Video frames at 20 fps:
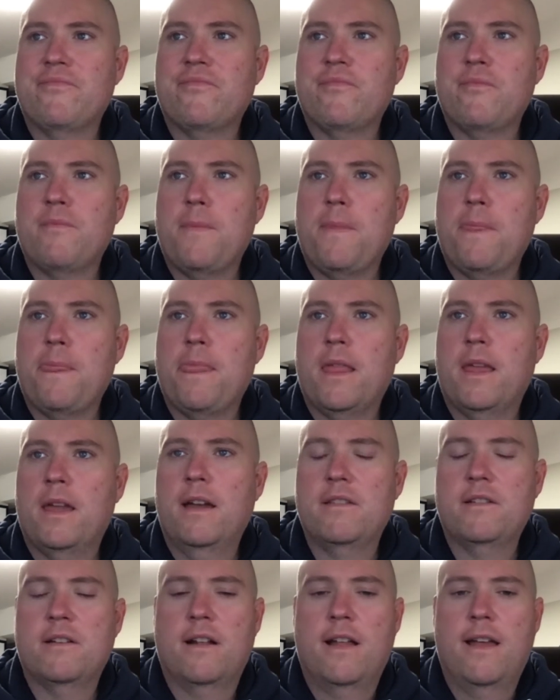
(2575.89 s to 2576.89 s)
You
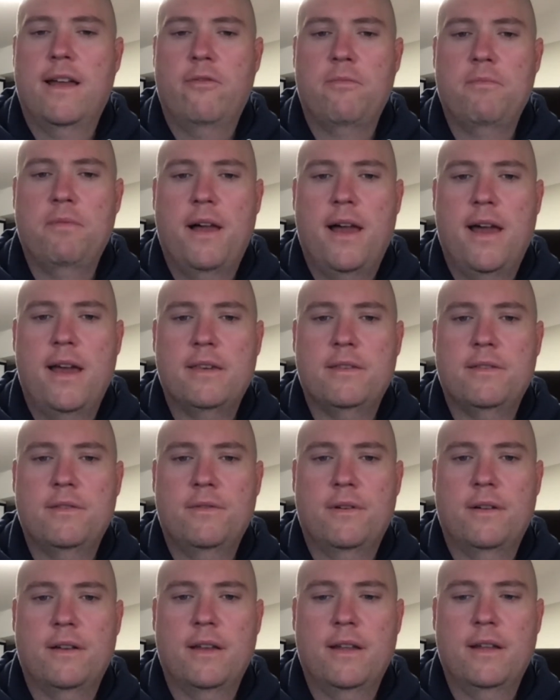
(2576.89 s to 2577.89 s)
guys are going to
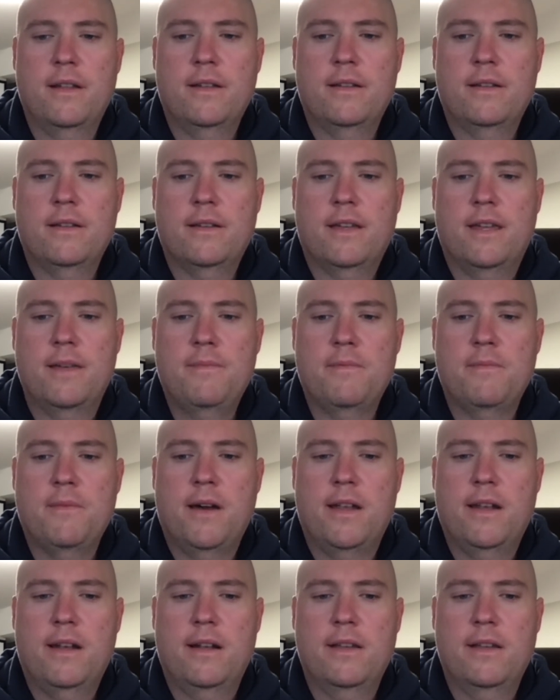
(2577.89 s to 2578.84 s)
have a blast doing it.